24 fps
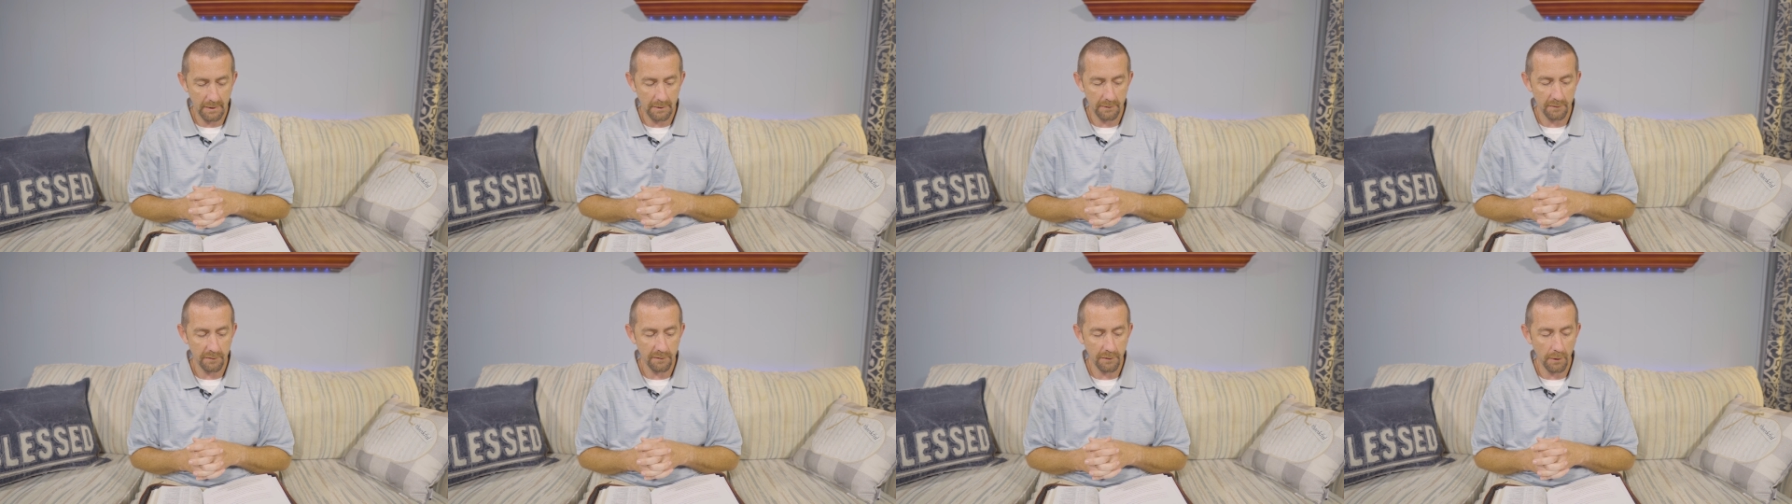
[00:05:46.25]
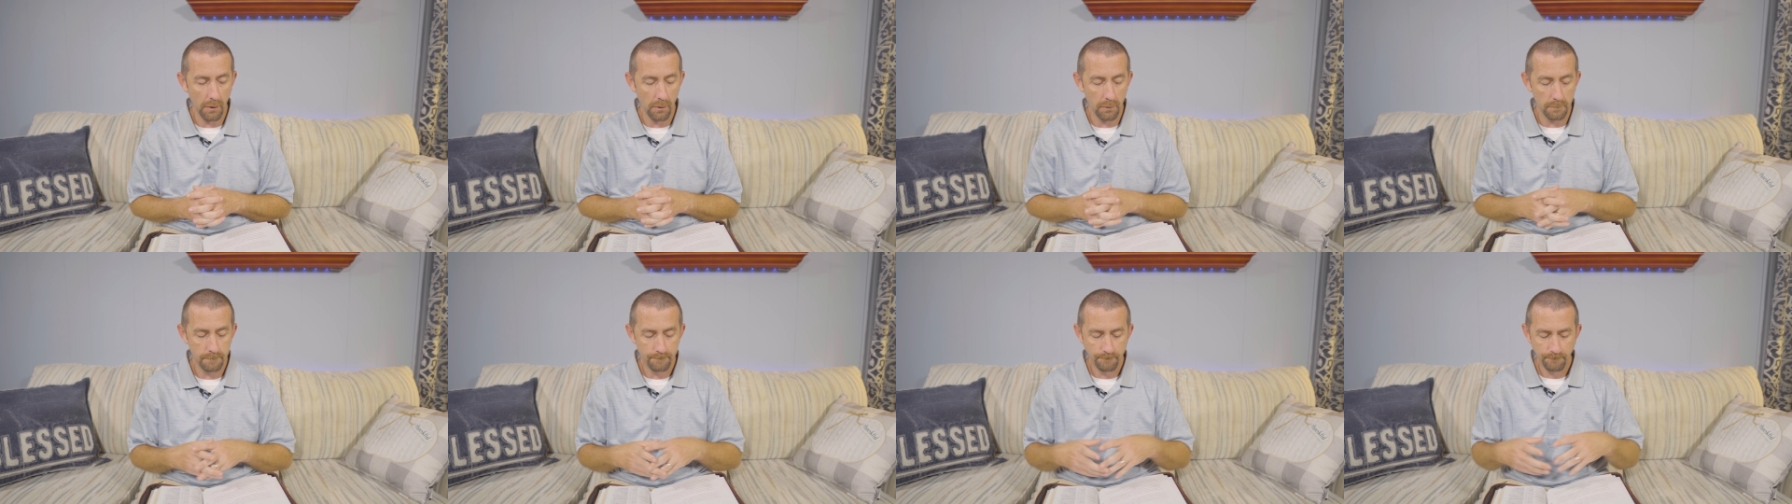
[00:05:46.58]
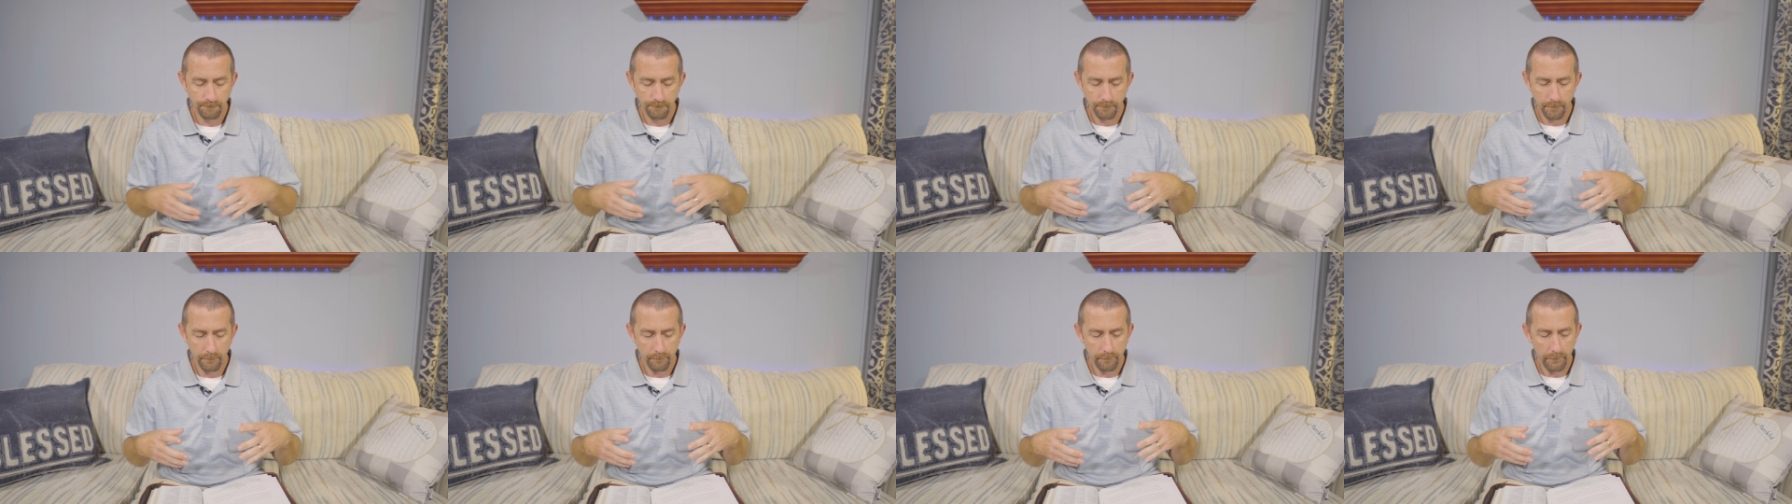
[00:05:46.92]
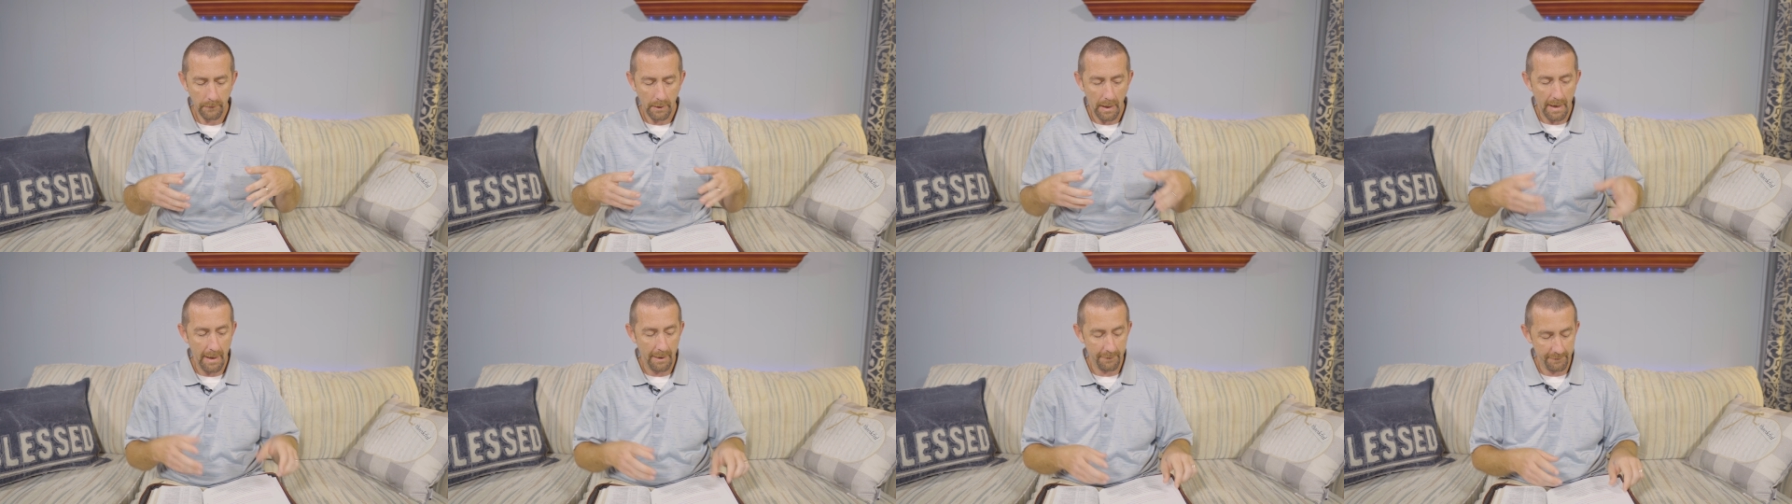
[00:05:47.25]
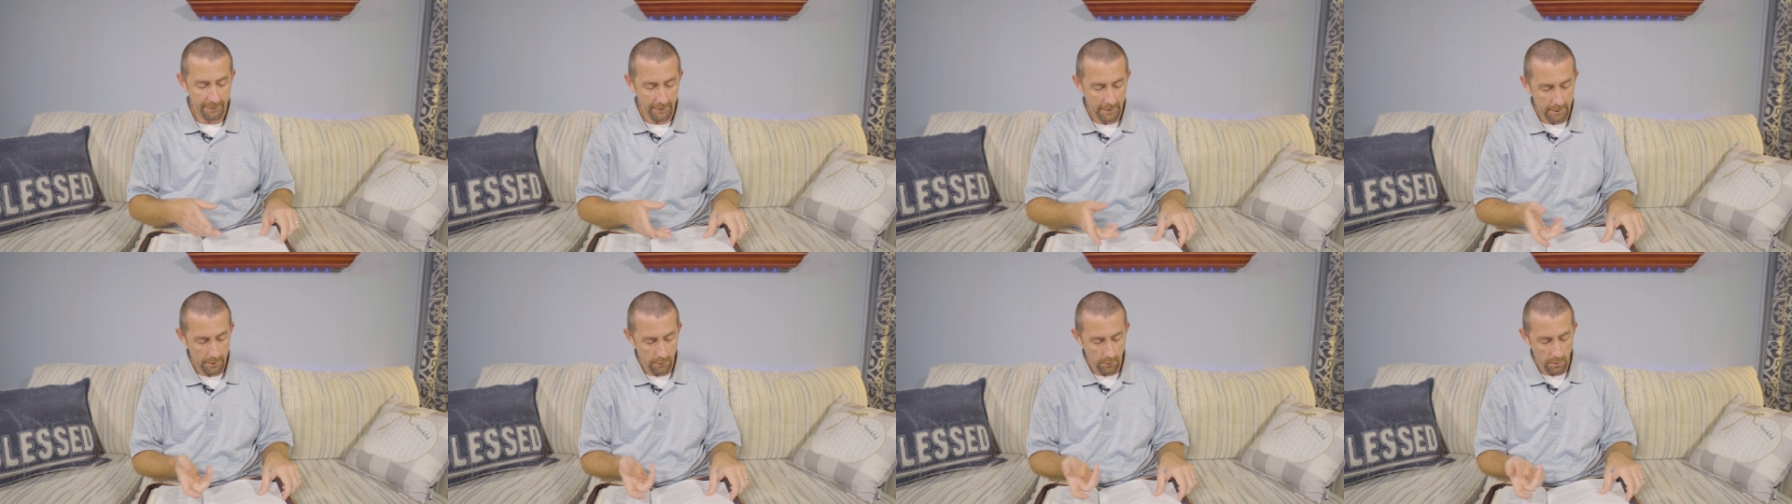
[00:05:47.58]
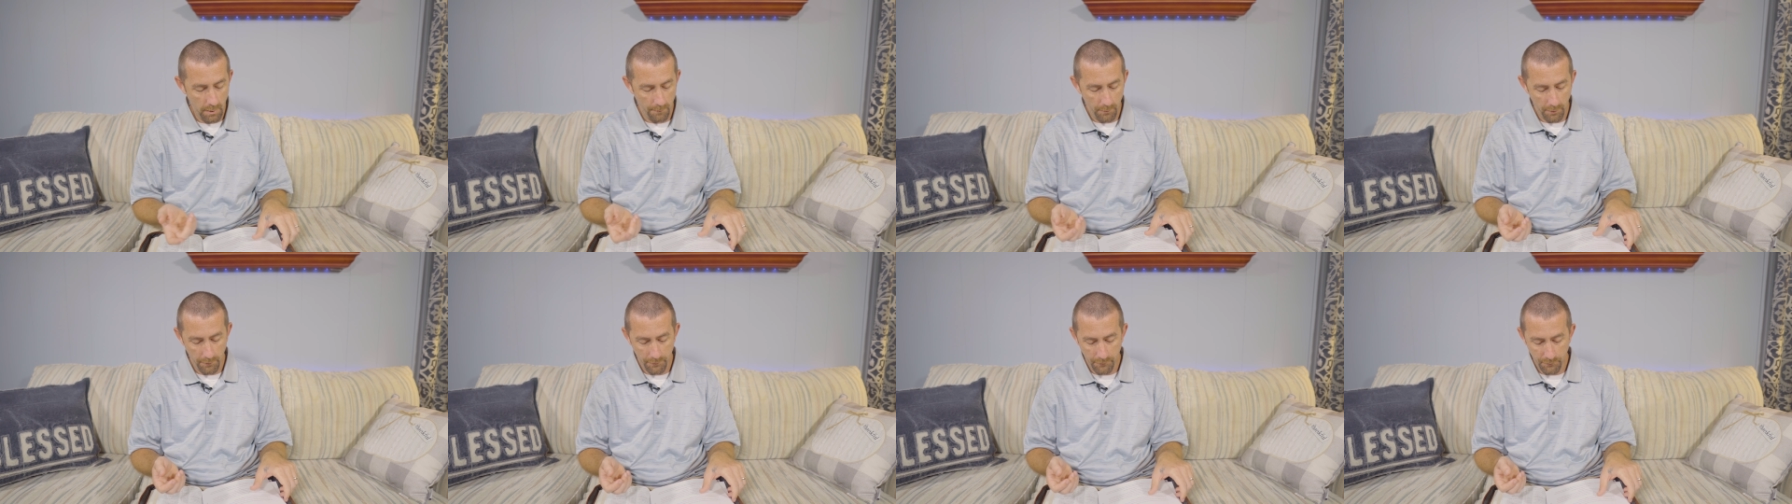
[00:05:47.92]
And so as in
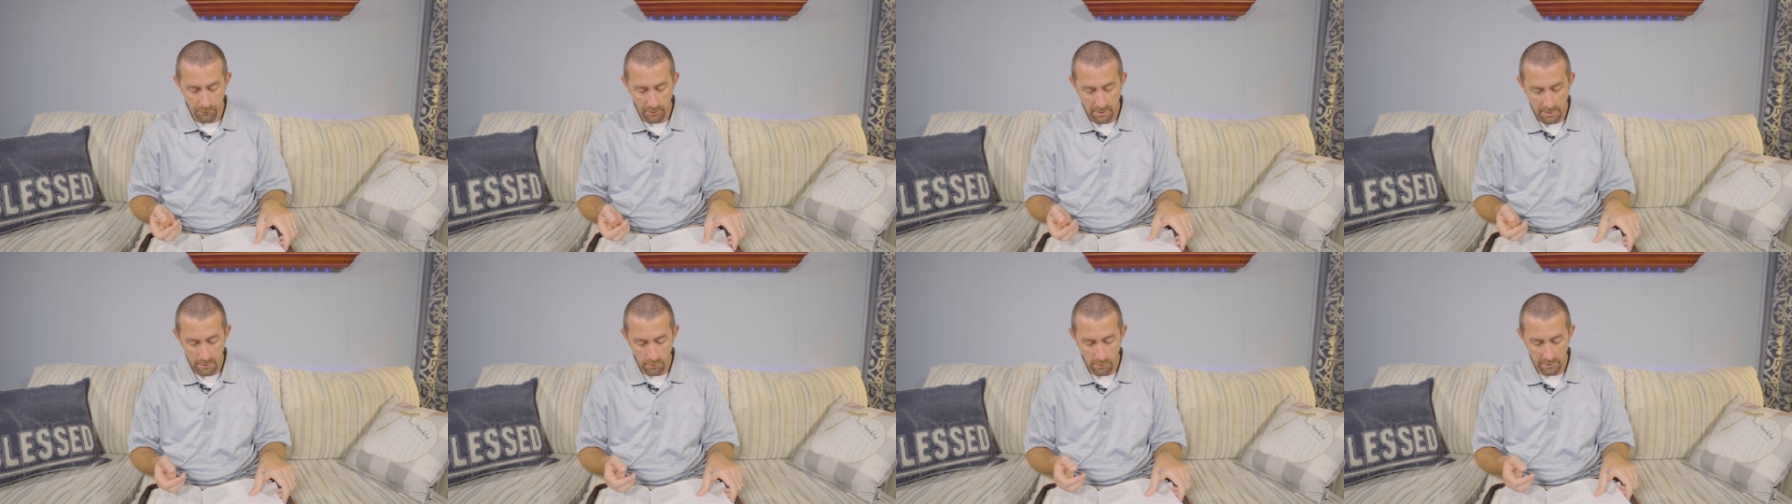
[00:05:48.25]
number 3,